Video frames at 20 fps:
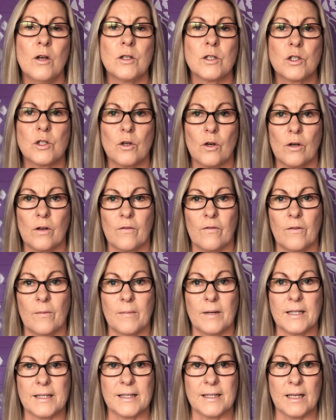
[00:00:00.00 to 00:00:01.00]
So for
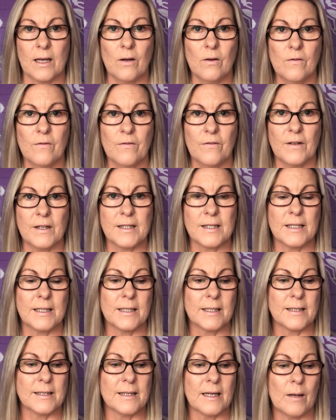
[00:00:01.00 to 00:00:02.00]
myself, as an
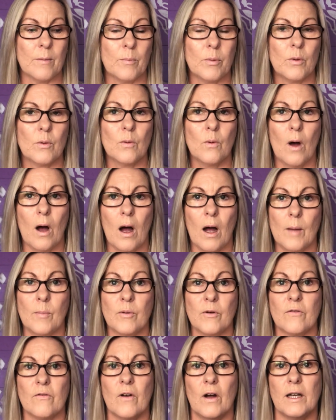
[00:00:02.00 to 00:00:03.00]
example, I
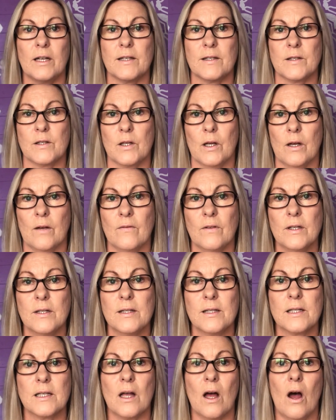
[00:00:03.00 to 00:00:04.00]
provide a
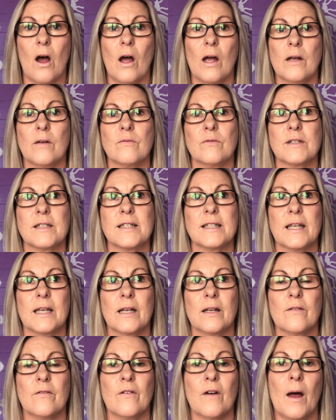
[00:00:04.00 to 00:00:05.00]
service, I
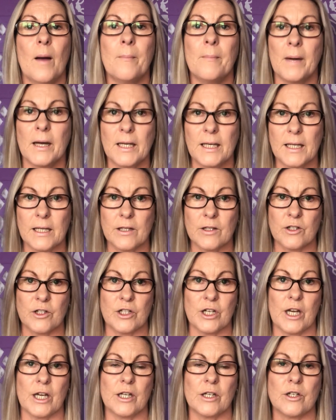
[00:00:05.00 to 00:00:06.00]
receive a money
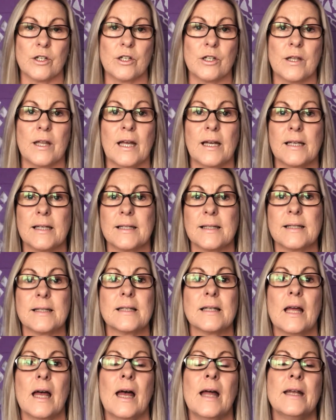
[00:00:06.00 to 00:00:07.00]
exchange, that
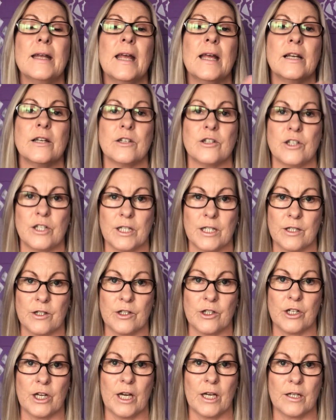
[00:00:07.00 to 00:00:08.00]
is an energy
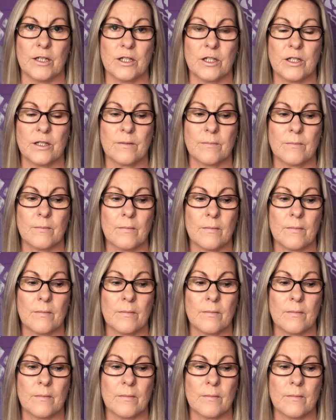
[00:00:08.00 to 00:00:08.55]
exchange.